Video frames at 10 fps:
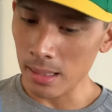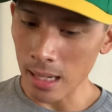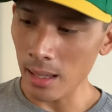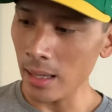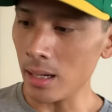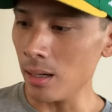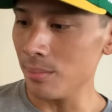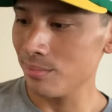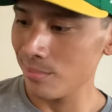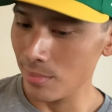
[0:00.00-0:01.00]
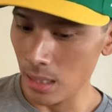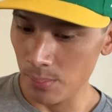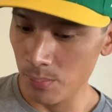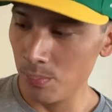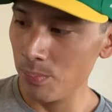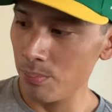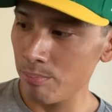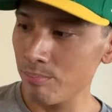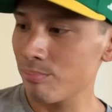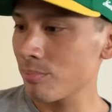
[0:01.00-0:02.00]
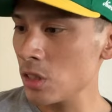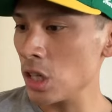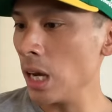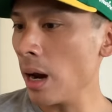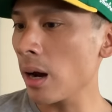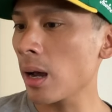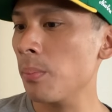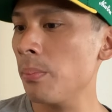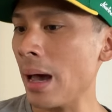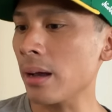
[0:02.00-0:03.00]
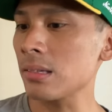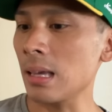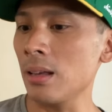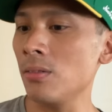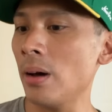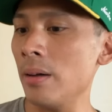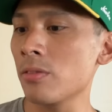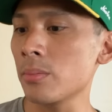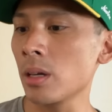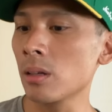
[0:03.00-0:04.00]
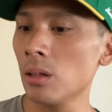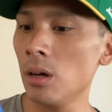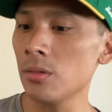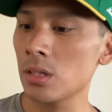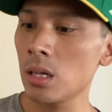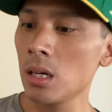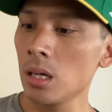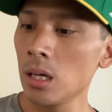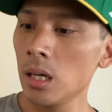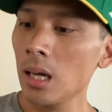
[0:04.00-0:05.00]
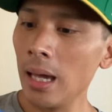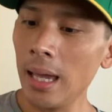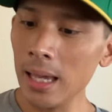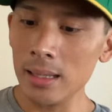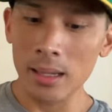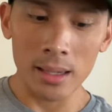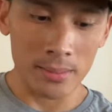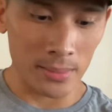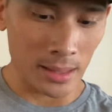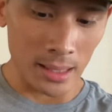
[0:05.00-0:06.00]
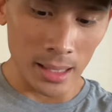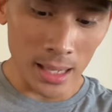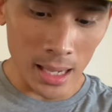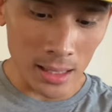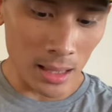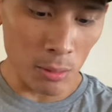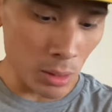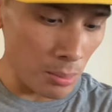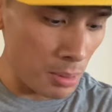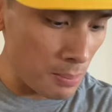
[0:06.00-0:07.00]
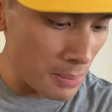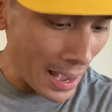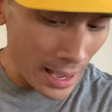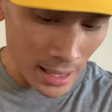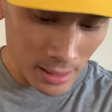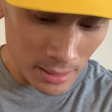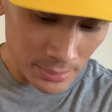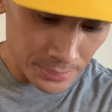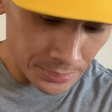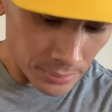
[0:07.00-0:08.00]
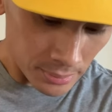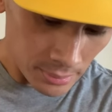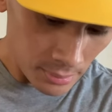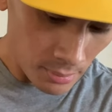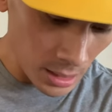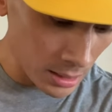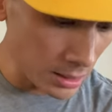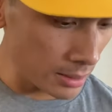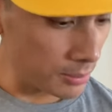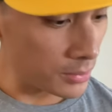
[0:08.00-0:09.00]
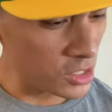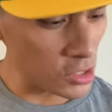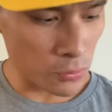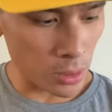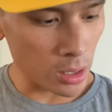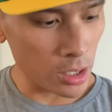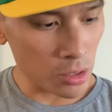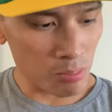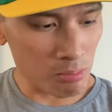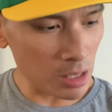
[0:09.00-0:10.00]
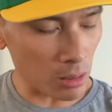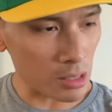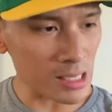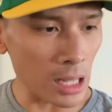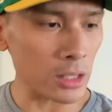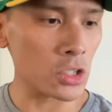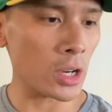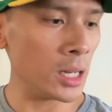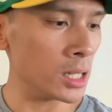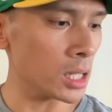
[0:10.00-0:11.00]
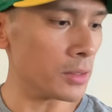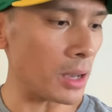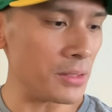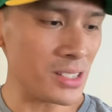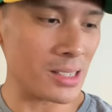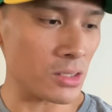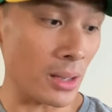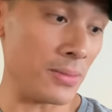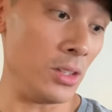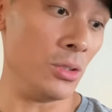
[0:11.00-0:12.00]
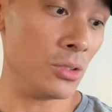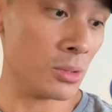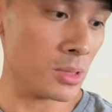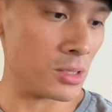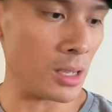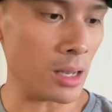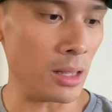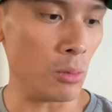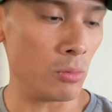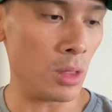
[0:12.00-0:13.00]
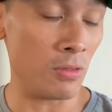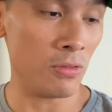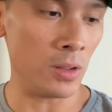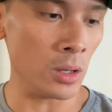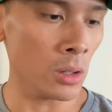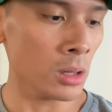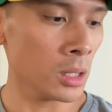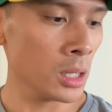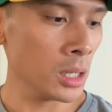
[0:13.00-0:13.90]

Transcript: kind of like a generic Pakistan vibe from the gloves. And again, they wouldn't be bad just for a good, you know, a solid training glove. Obviously, I still have to use them to see how they feel.